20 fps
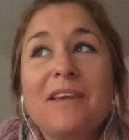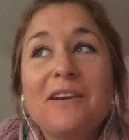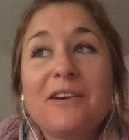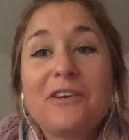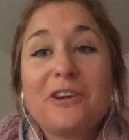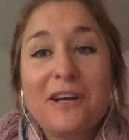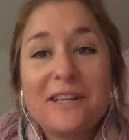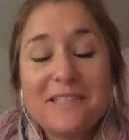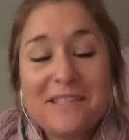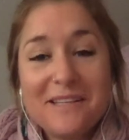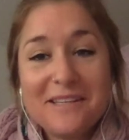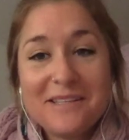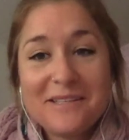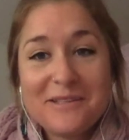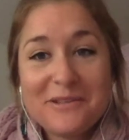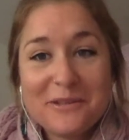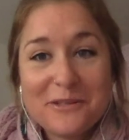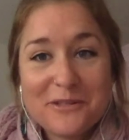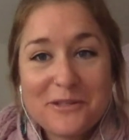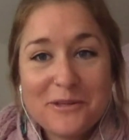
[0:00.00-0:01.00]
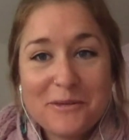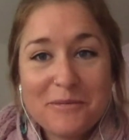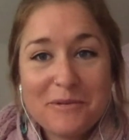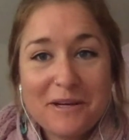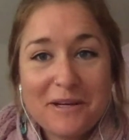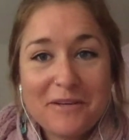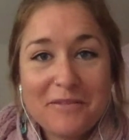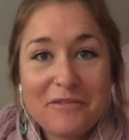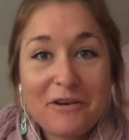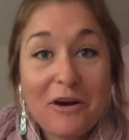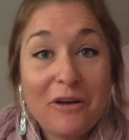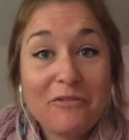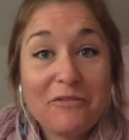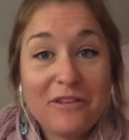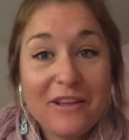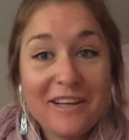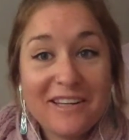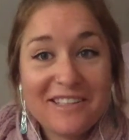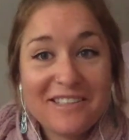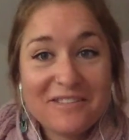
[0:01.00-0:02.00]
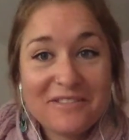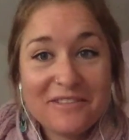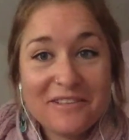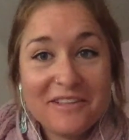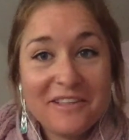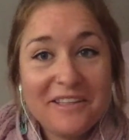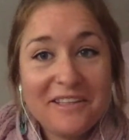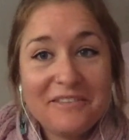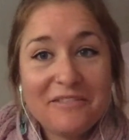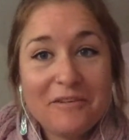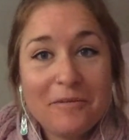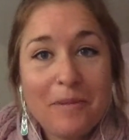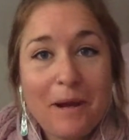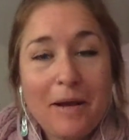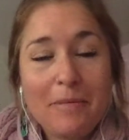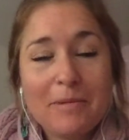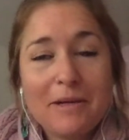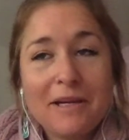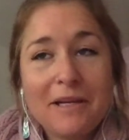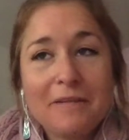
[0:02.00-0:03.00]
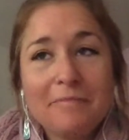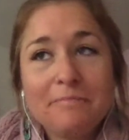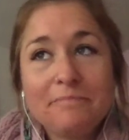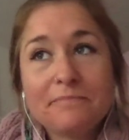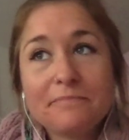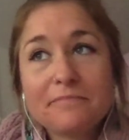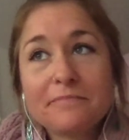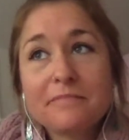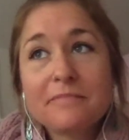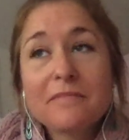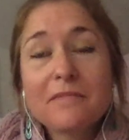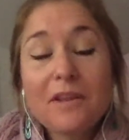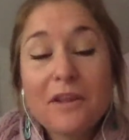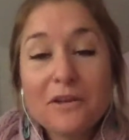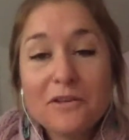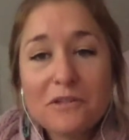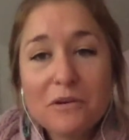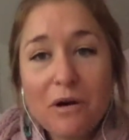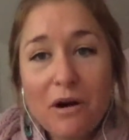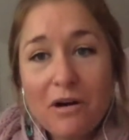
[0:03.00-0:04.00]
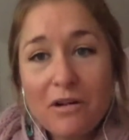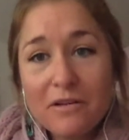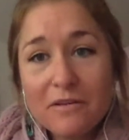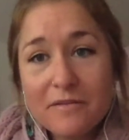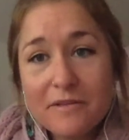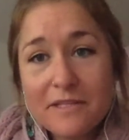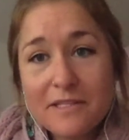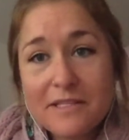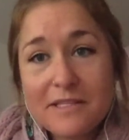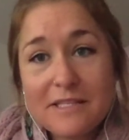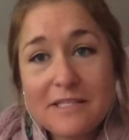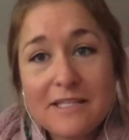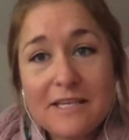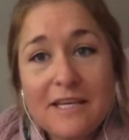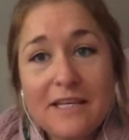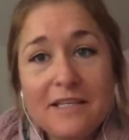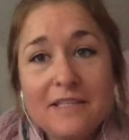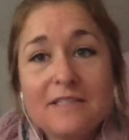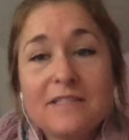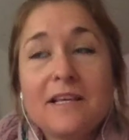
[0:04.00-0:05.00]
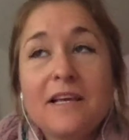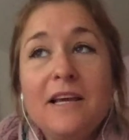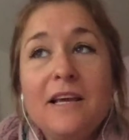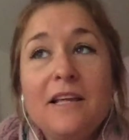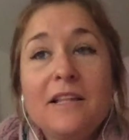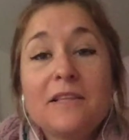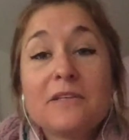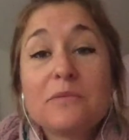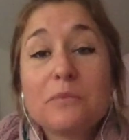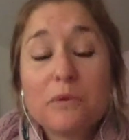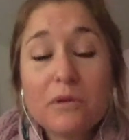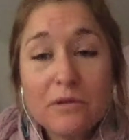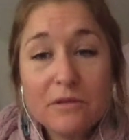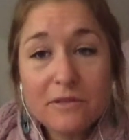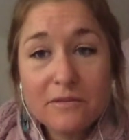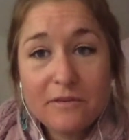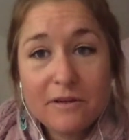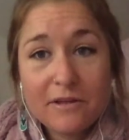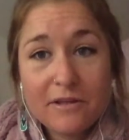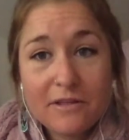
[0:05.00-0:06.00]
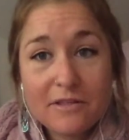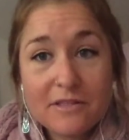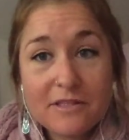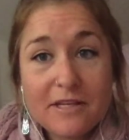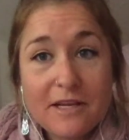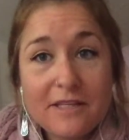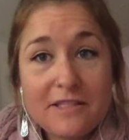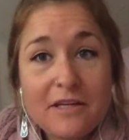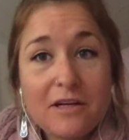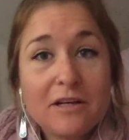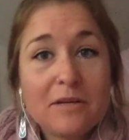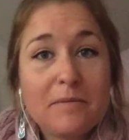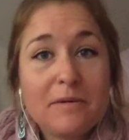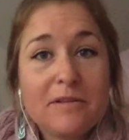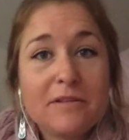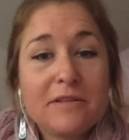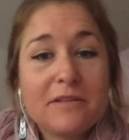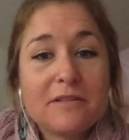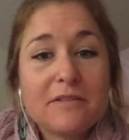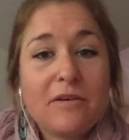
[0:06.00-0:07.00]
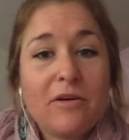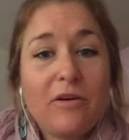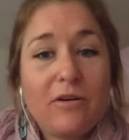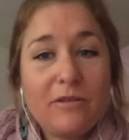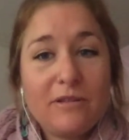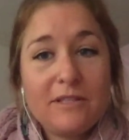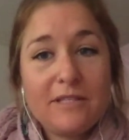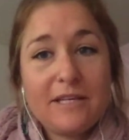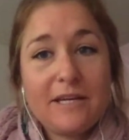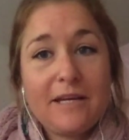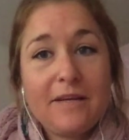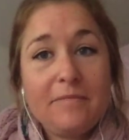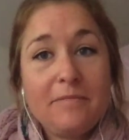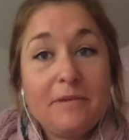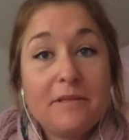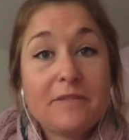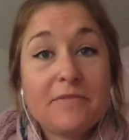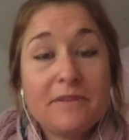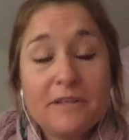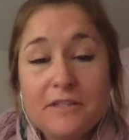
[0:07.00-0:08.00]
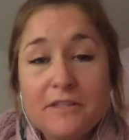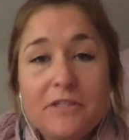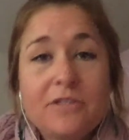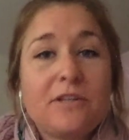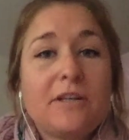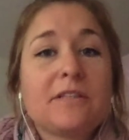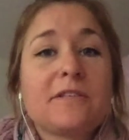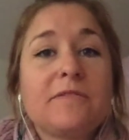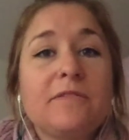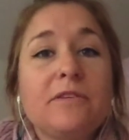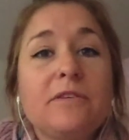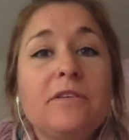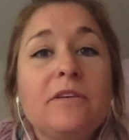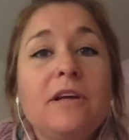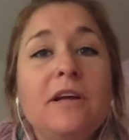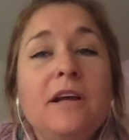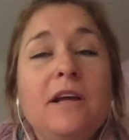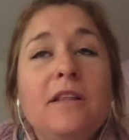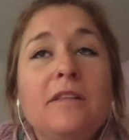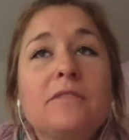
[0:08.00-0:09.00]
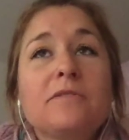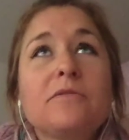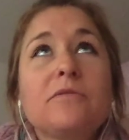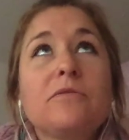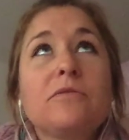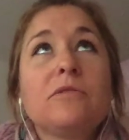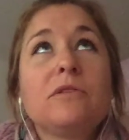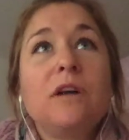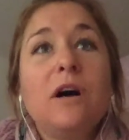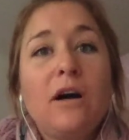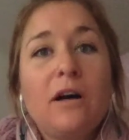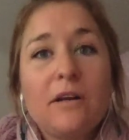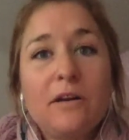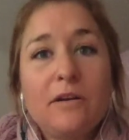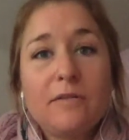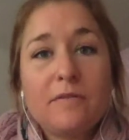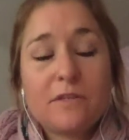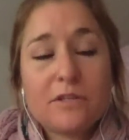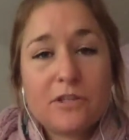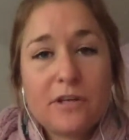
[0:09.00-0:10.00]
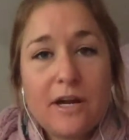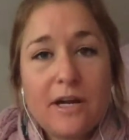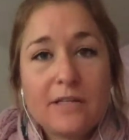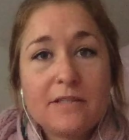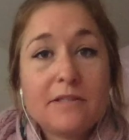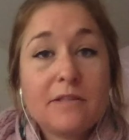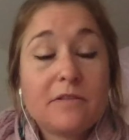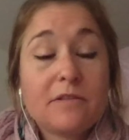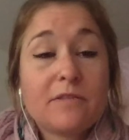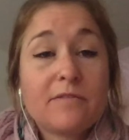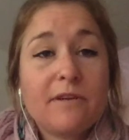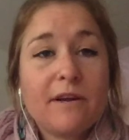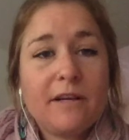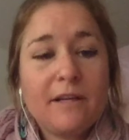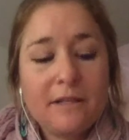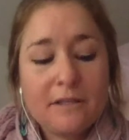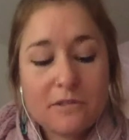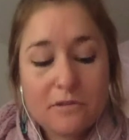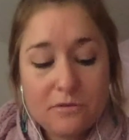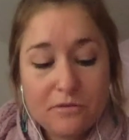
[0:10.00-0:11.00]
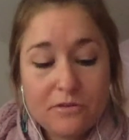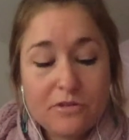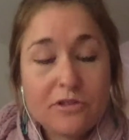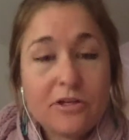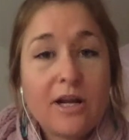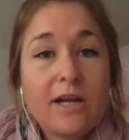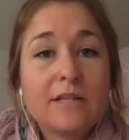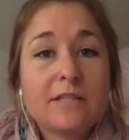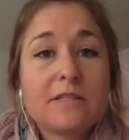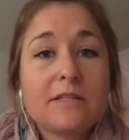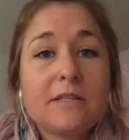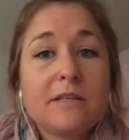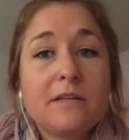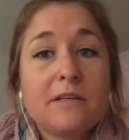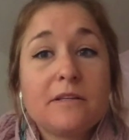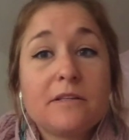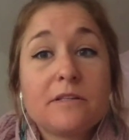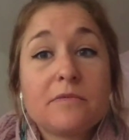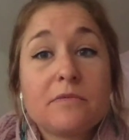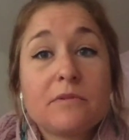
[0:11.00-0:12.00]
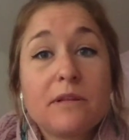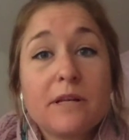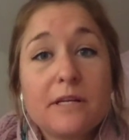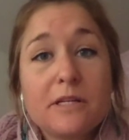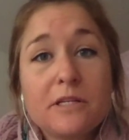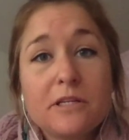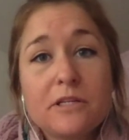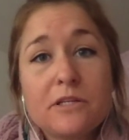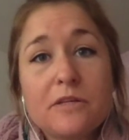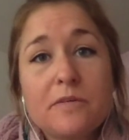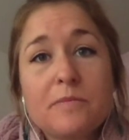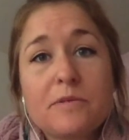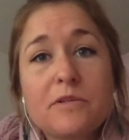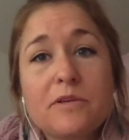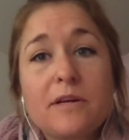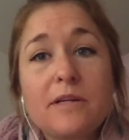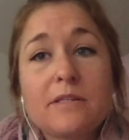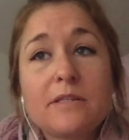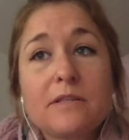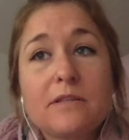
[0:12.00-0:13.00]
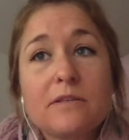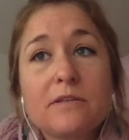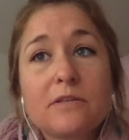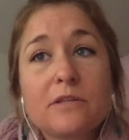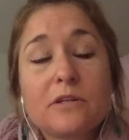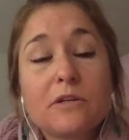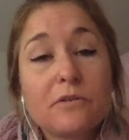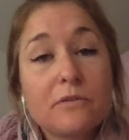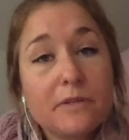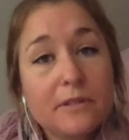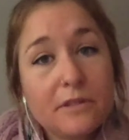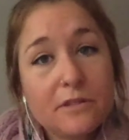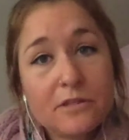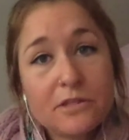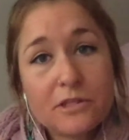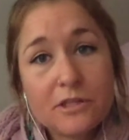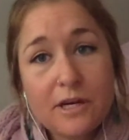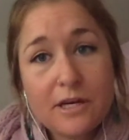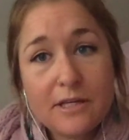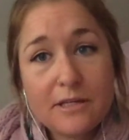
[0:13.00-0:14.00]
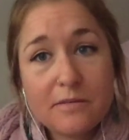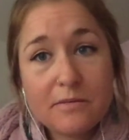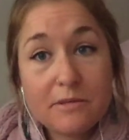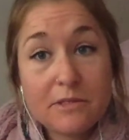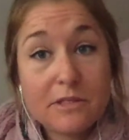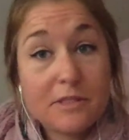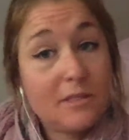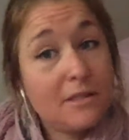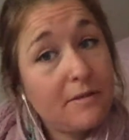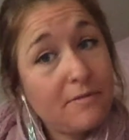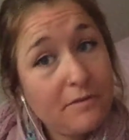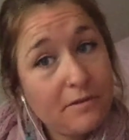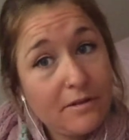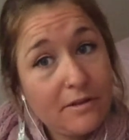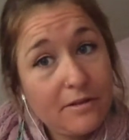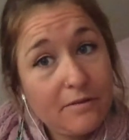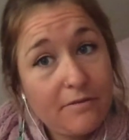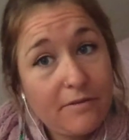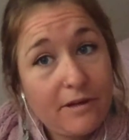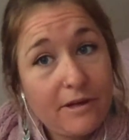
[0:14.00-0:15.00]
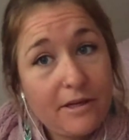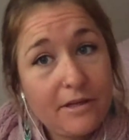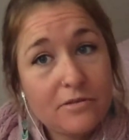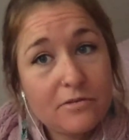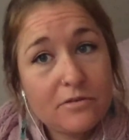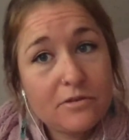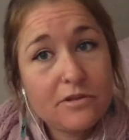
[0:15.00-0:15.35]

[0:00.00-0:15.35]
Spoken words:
crisis or some kind of conflict really from happening. So all of this to say is this world of ours, I talk about this all the time, is very stressful. There's a lot of stress. There's financial stress. There's relationship stress. There's career stress, which is different than financial